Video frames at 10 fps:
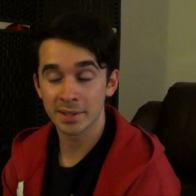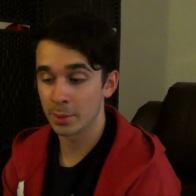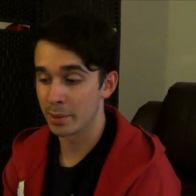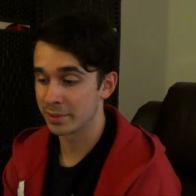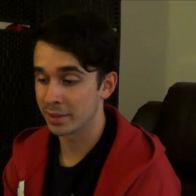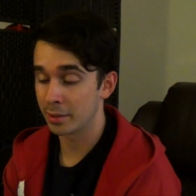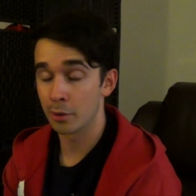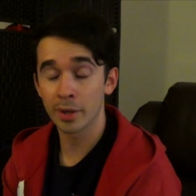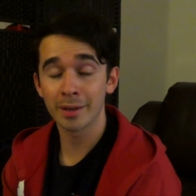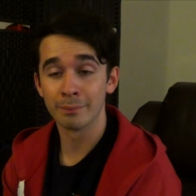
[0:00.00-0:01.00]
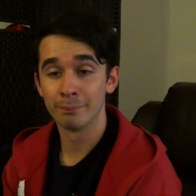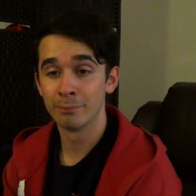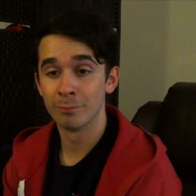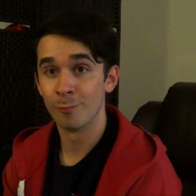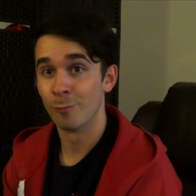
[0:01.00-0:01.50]
it, so I was like, okay,
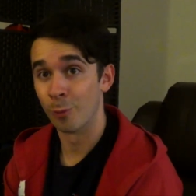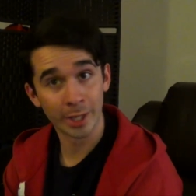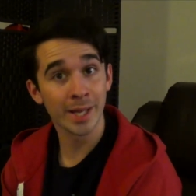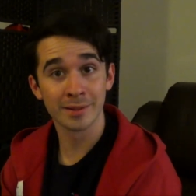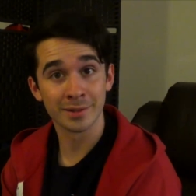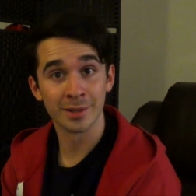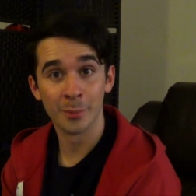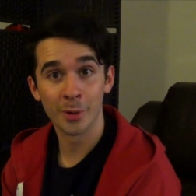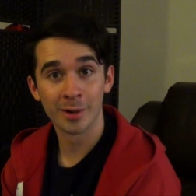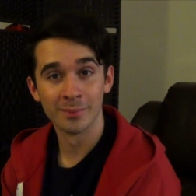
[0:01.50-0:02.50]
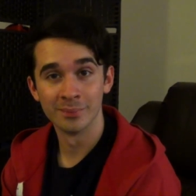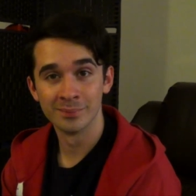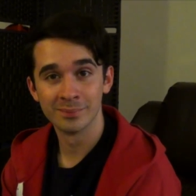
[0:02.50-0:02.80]
we're getting somewhere.